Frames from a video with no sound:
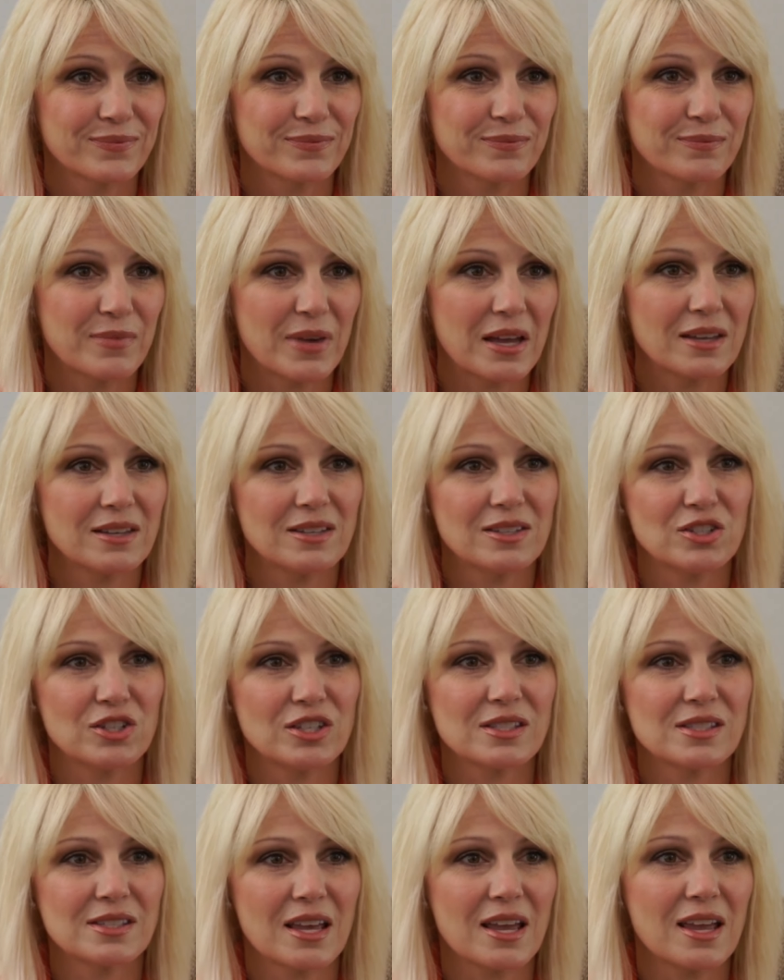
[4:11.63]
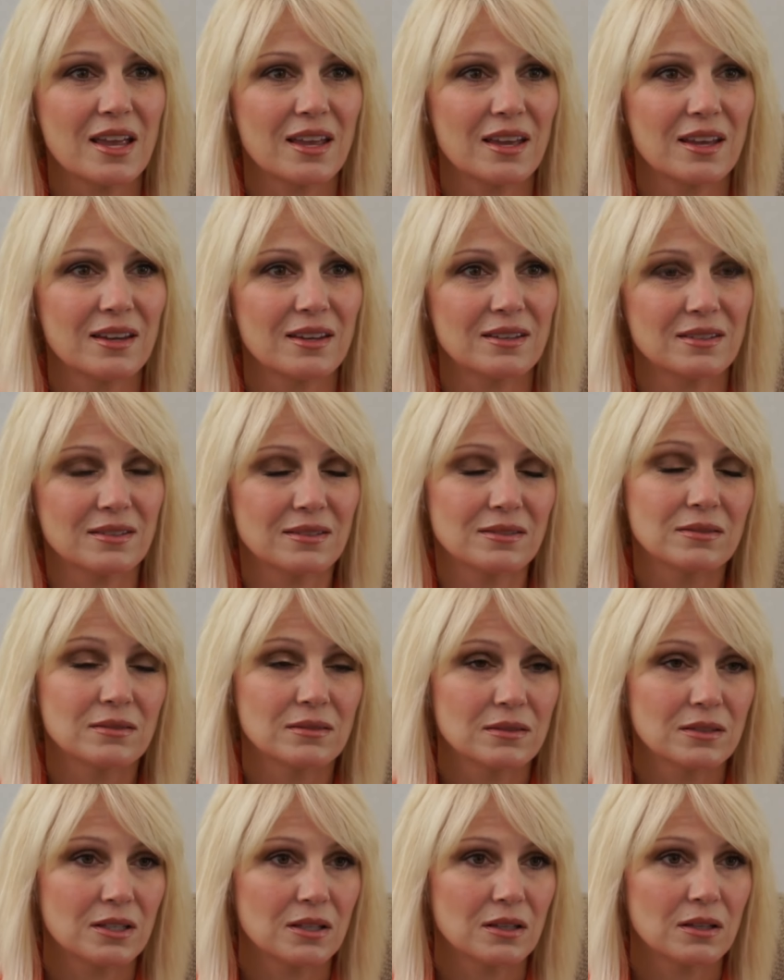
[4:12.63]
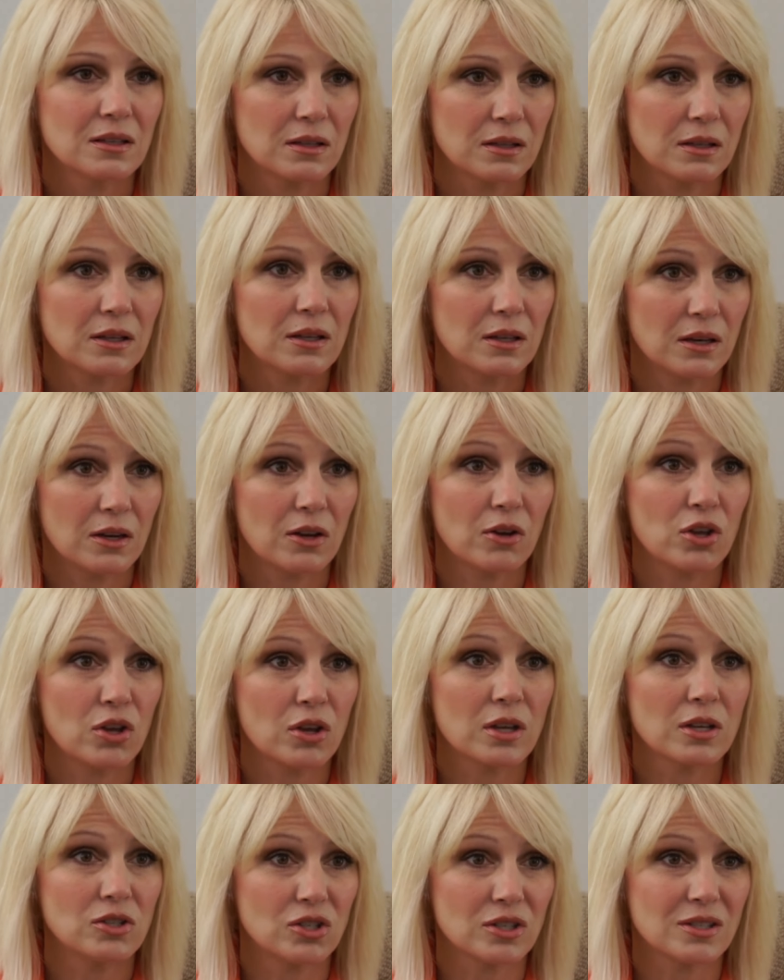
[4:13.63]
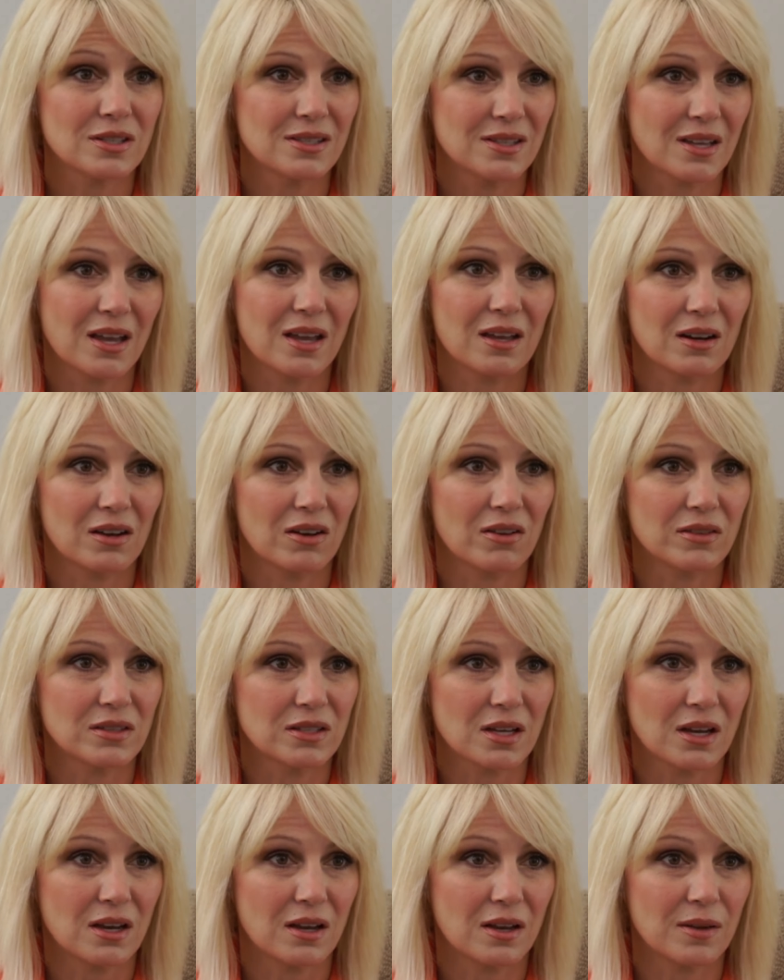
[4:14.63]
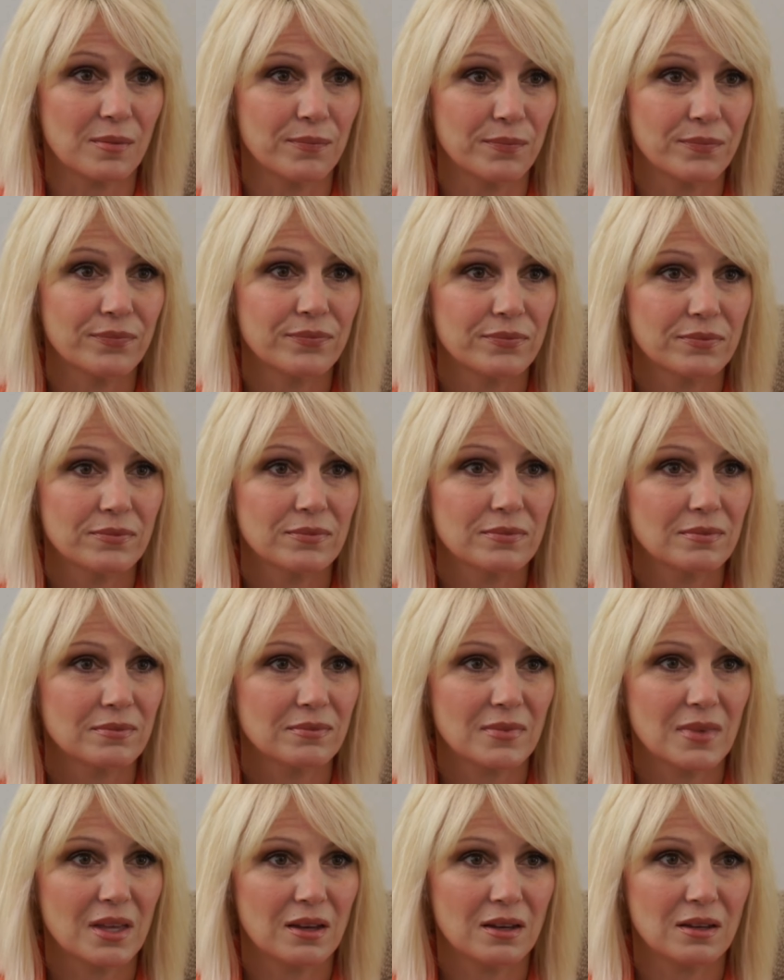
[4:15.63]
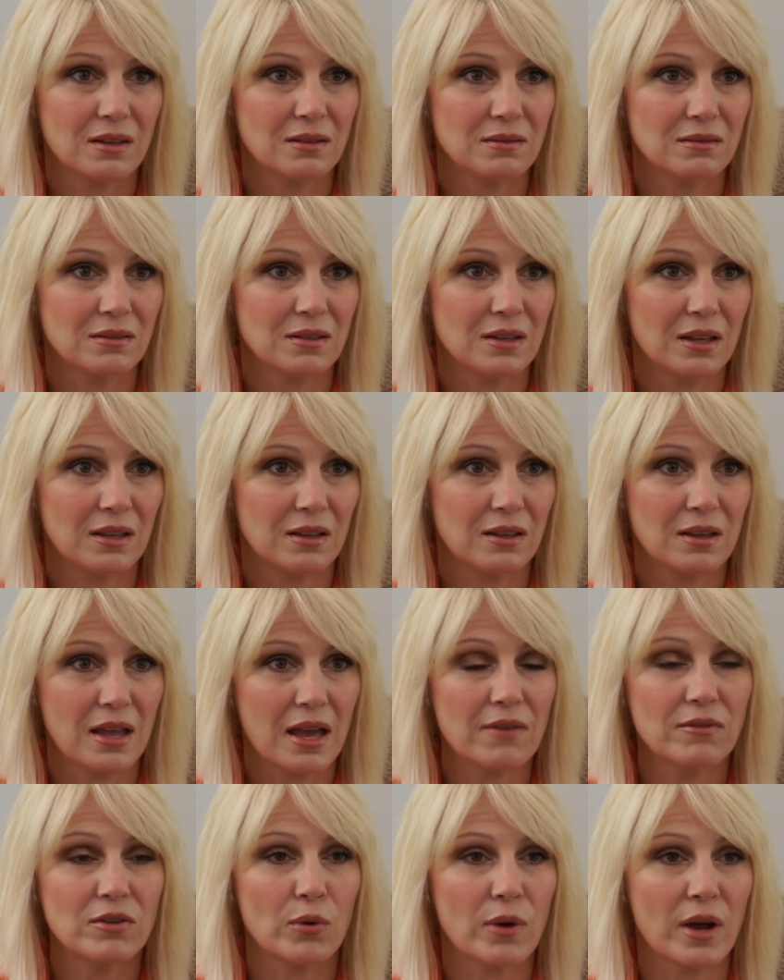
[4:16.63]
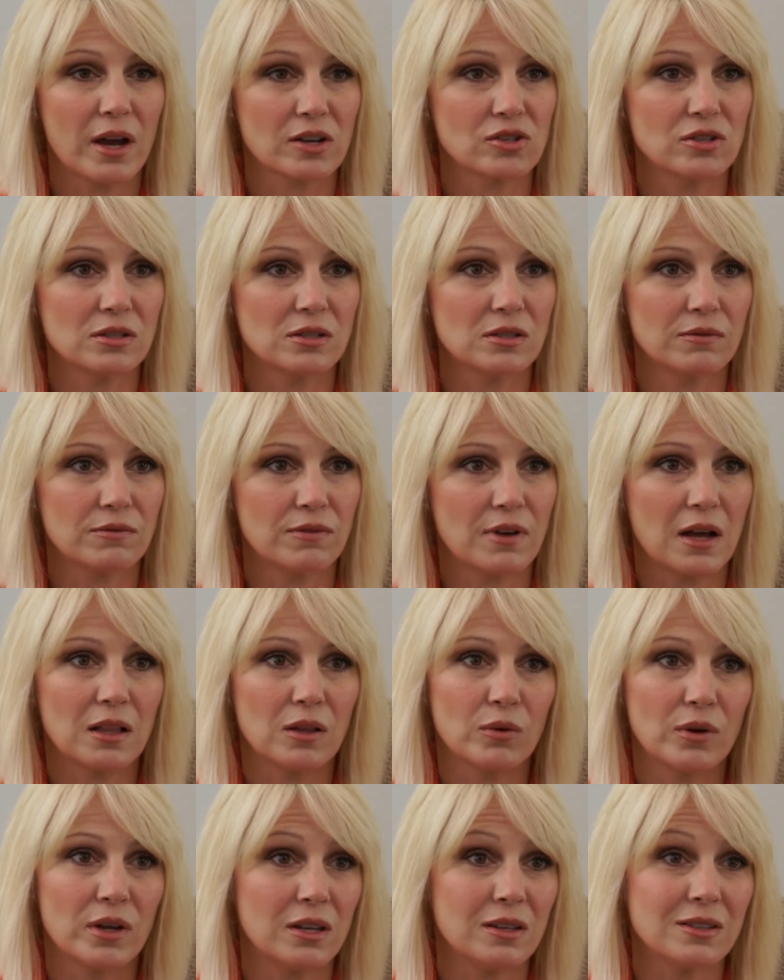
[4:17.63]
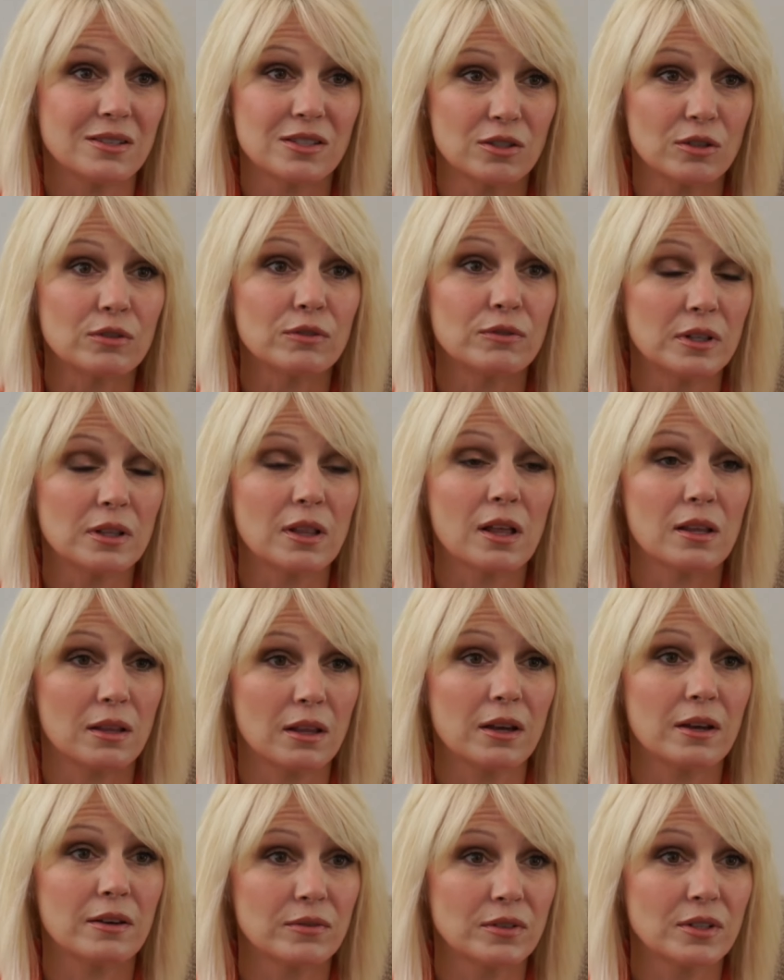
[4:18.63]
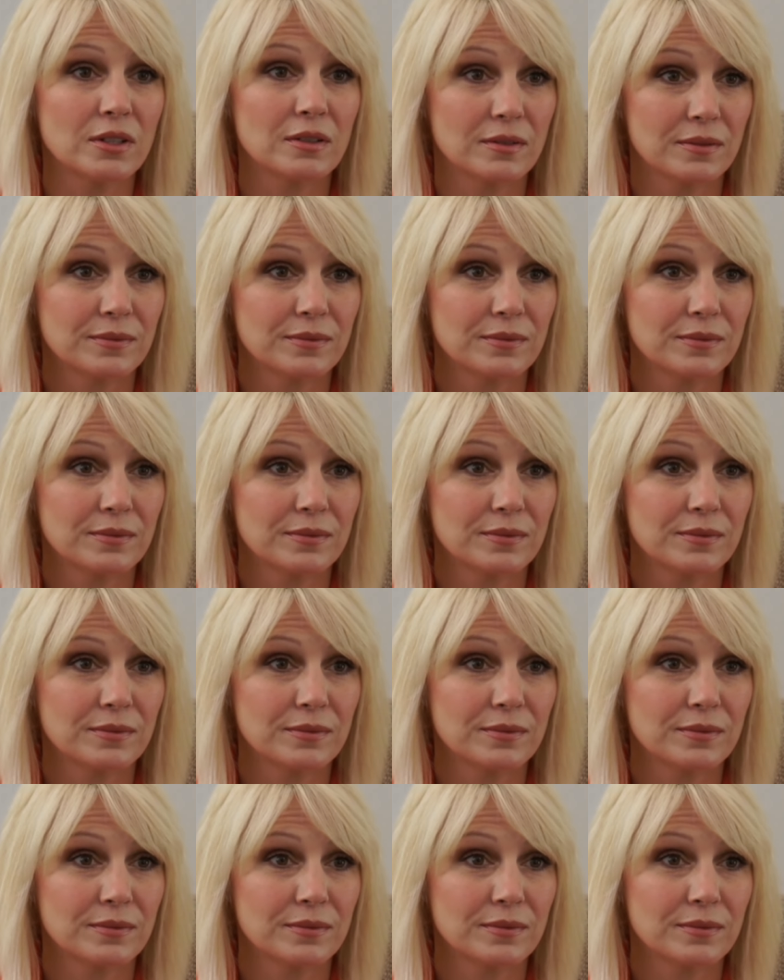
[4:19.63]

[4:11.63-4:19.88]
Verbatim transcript: But just saying it, you know, you can just say it all the time and have no actions to follow it and still feel unloved.